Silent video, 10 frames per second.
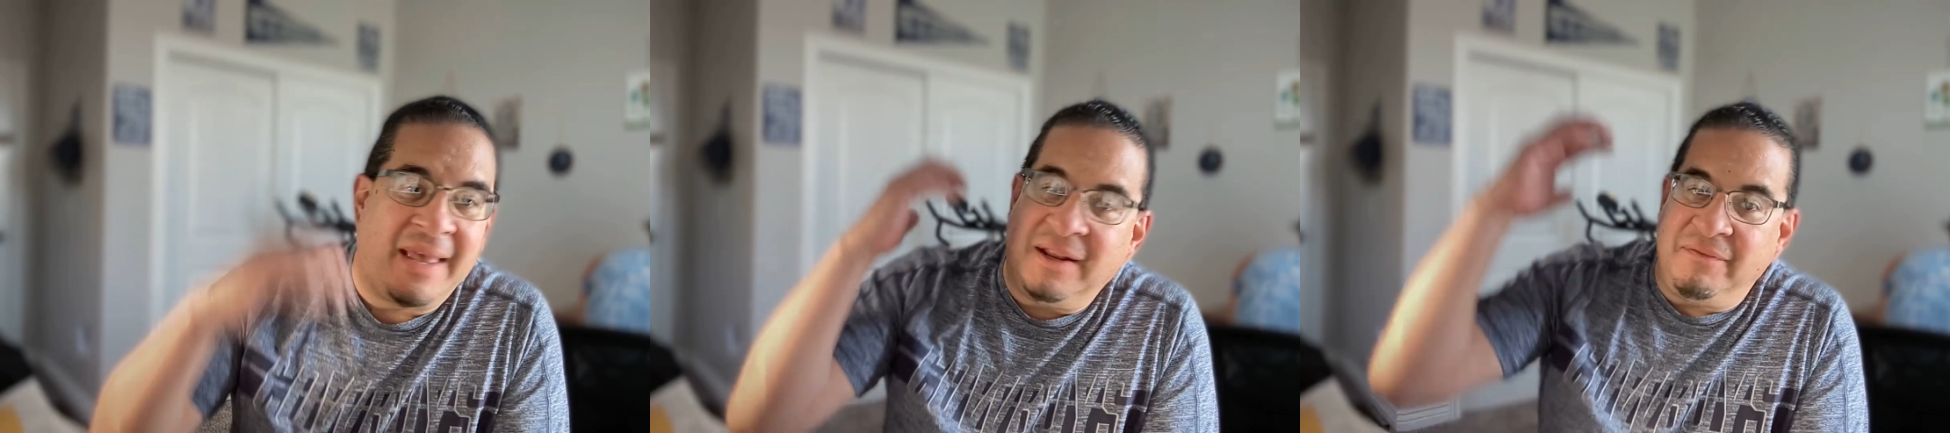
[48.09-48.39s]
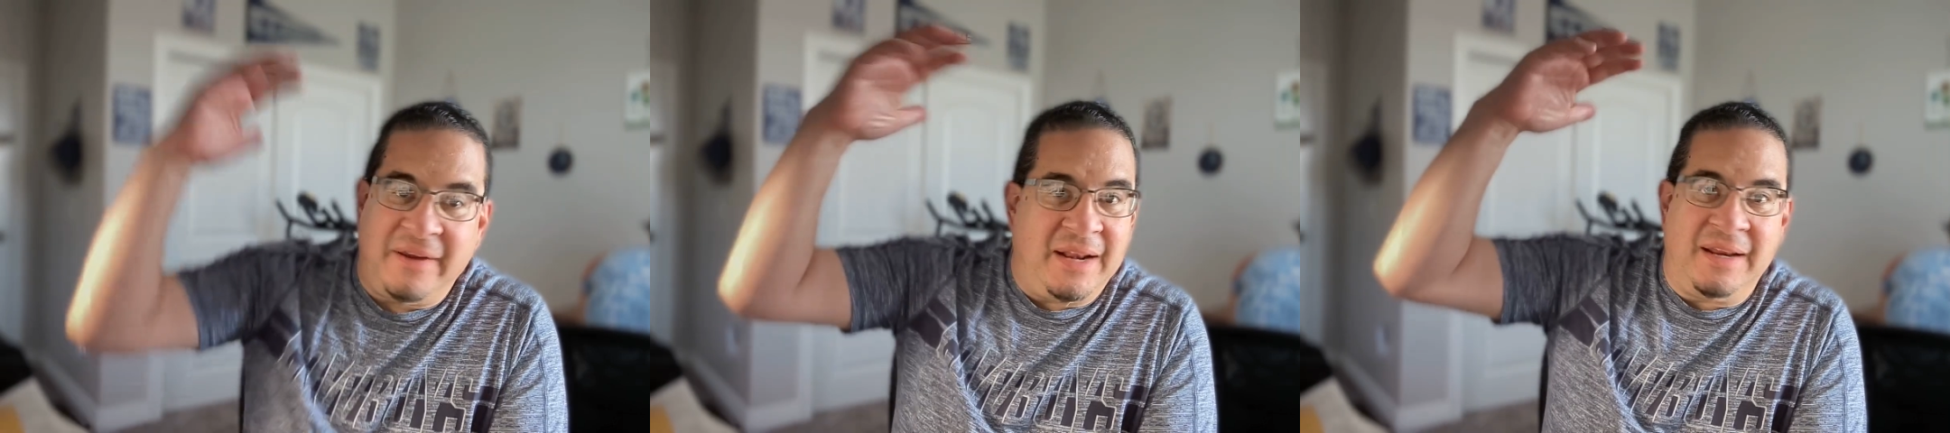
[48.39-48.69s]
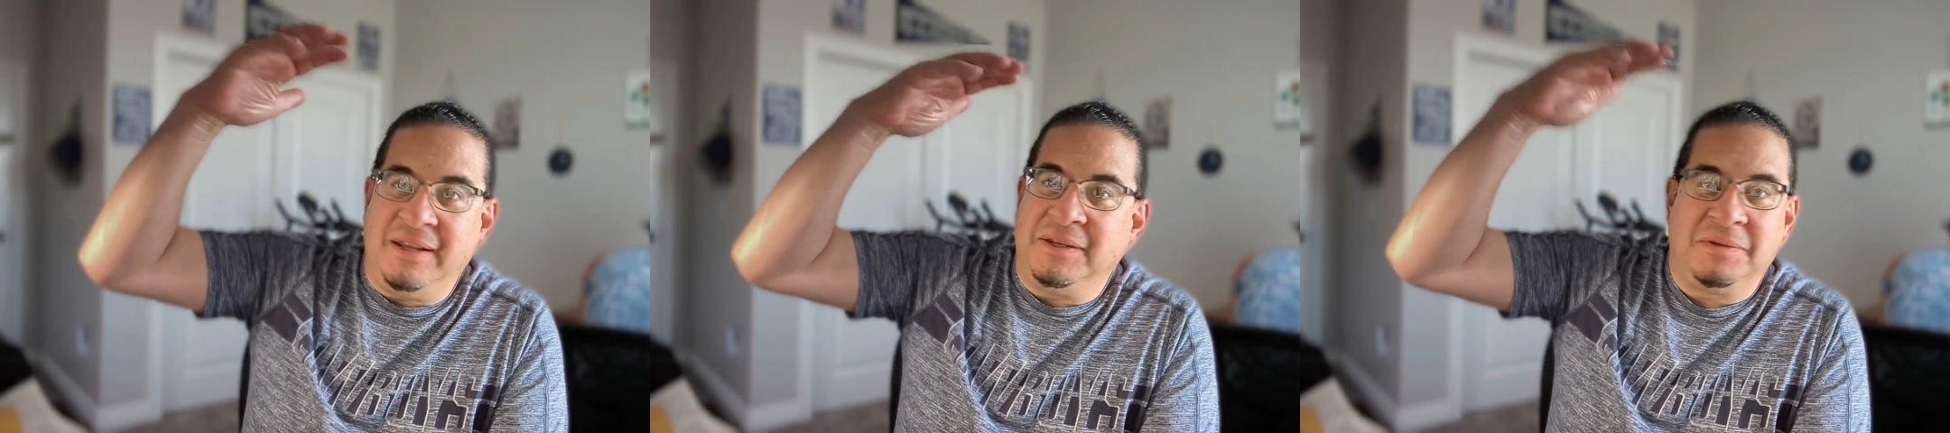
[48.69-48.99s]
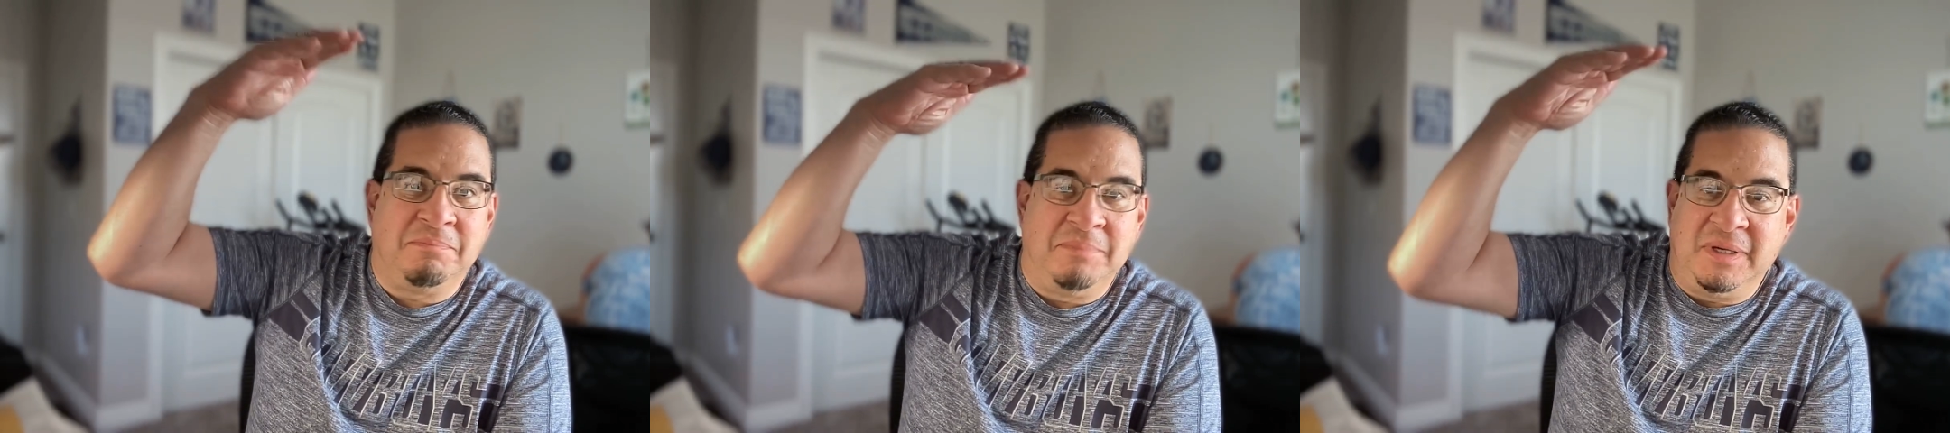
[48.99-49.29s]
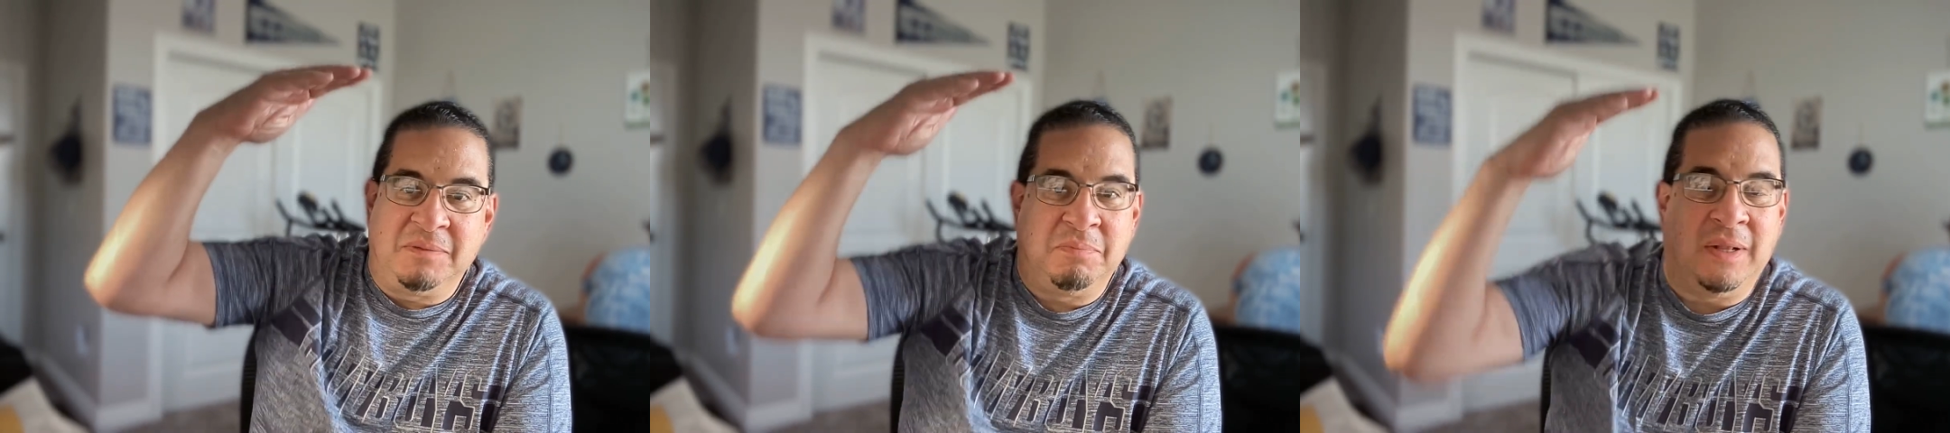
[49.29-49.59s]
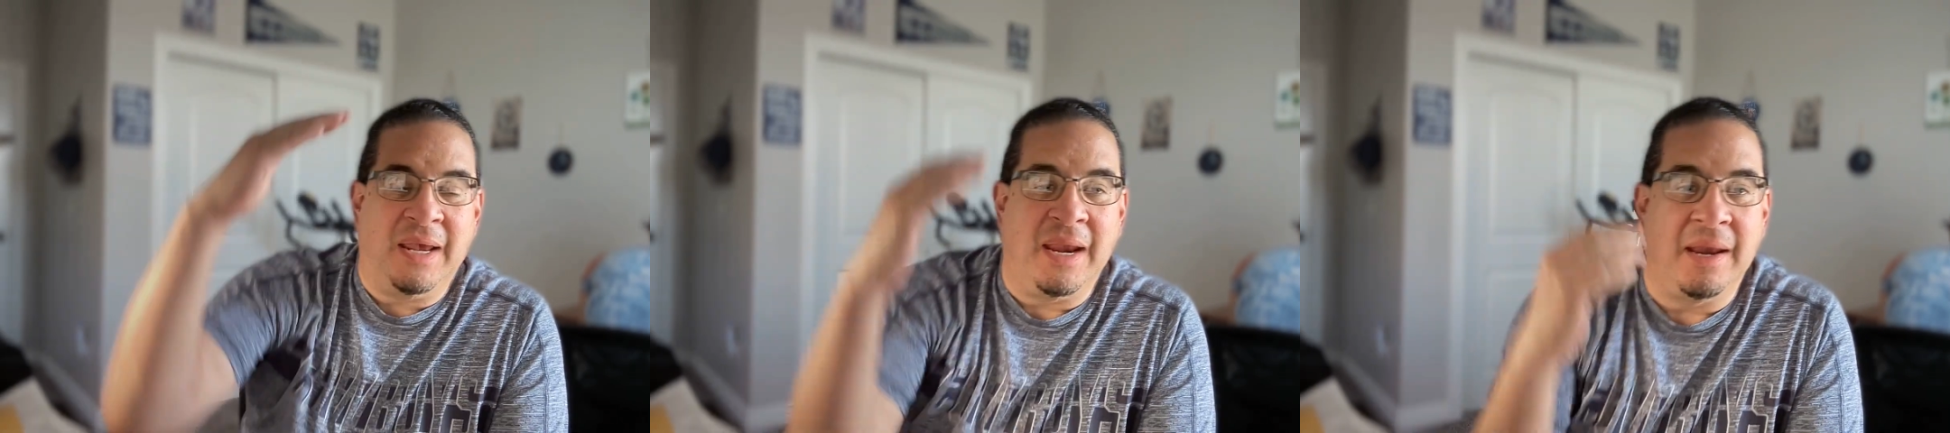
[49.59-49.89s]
elevating his play.